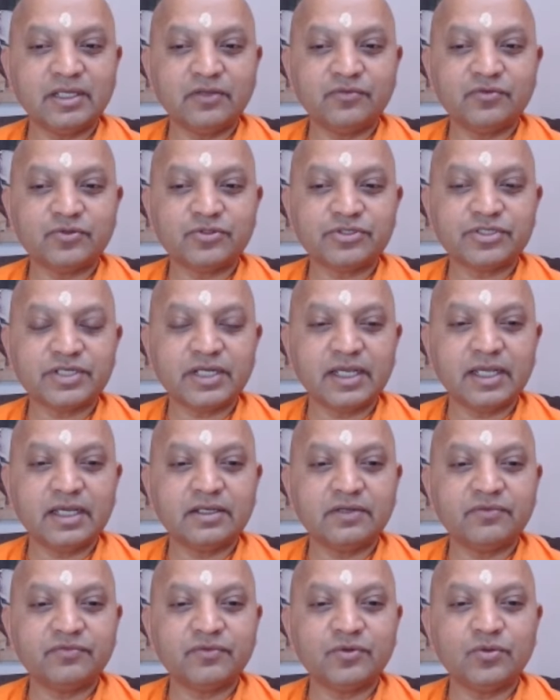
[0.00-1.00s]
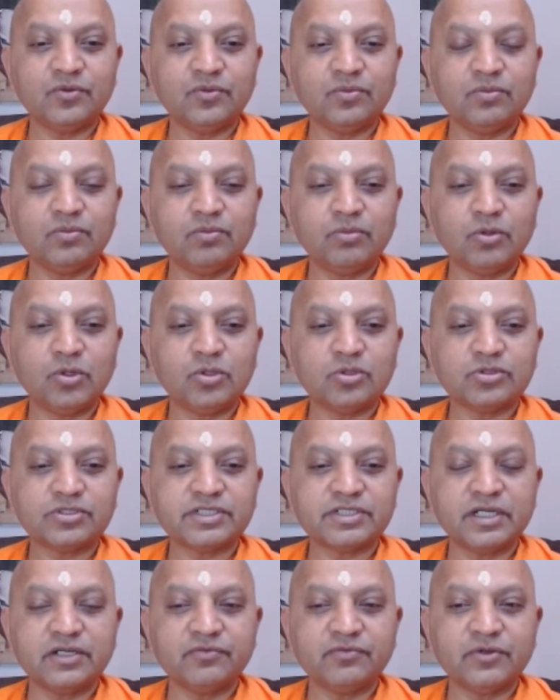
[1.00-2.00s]
if you share, if you boast,
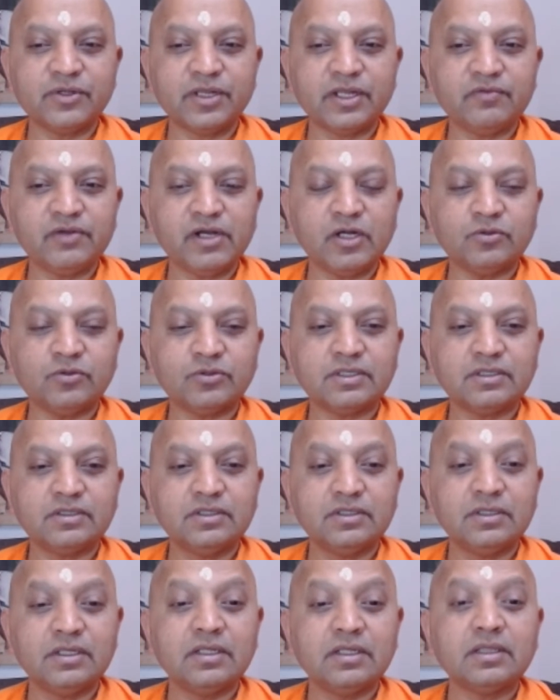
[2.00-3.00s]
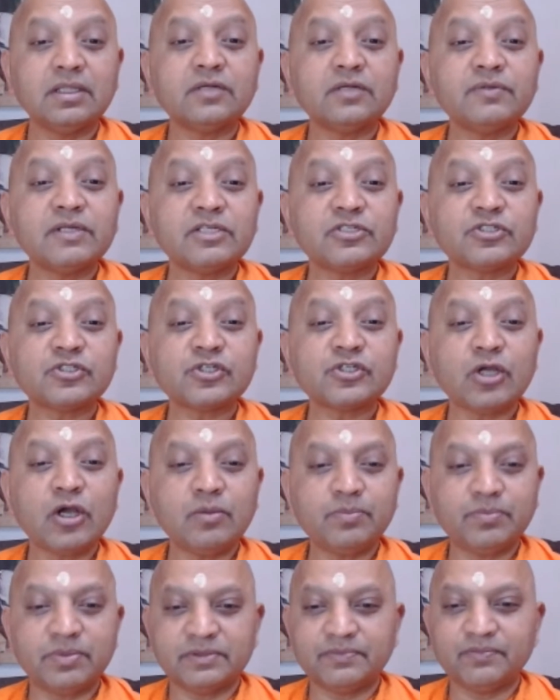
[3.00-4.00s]
and if you give out, that will
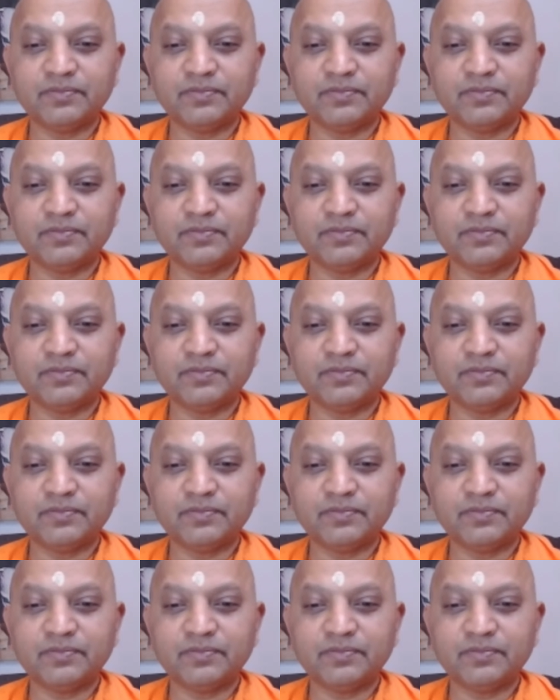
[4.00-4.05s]
stop.